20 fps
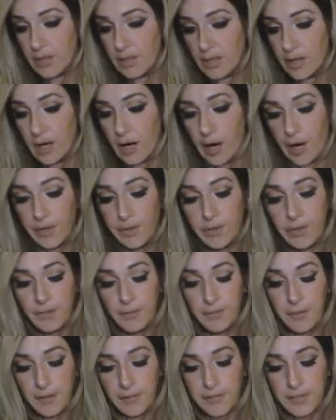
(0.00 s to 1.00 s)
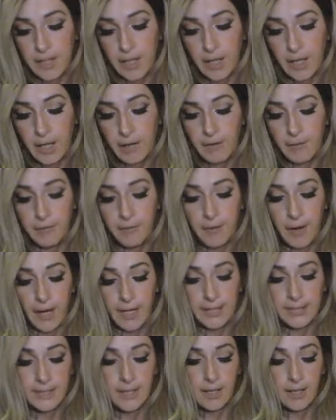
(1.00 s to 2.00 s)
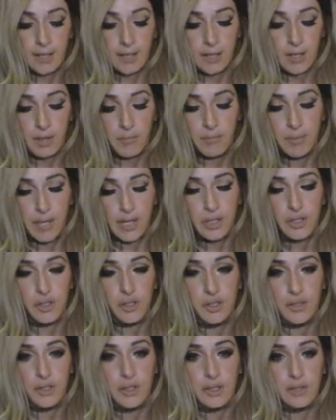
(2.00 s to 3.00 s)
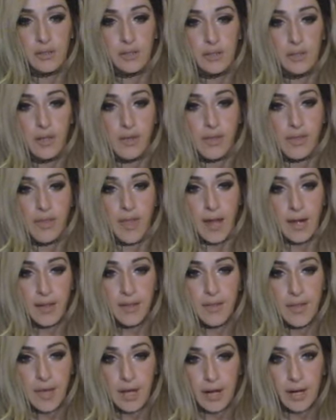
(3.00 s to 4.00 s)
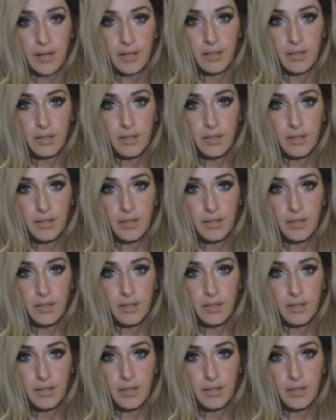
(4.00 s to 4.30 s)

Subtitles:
$150 if I sent him pictures then and there,